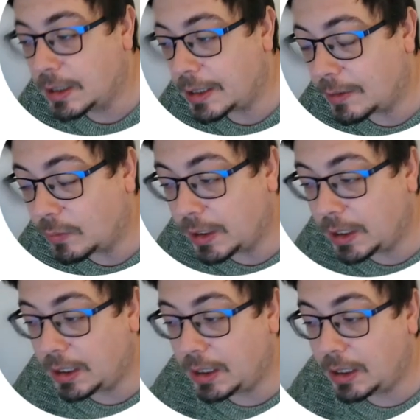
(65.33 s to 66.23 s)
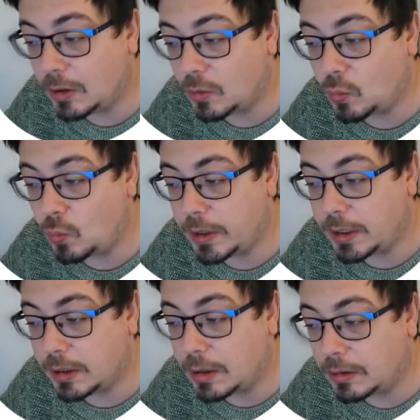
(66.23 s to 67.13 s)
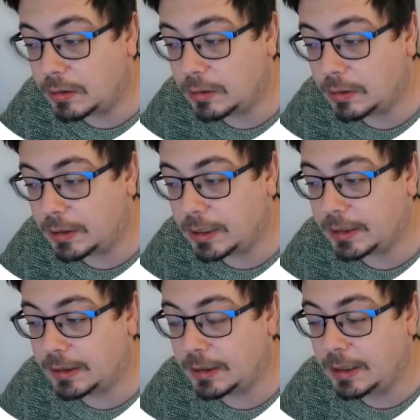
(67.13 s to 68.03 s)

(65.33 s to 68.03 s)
and we saw that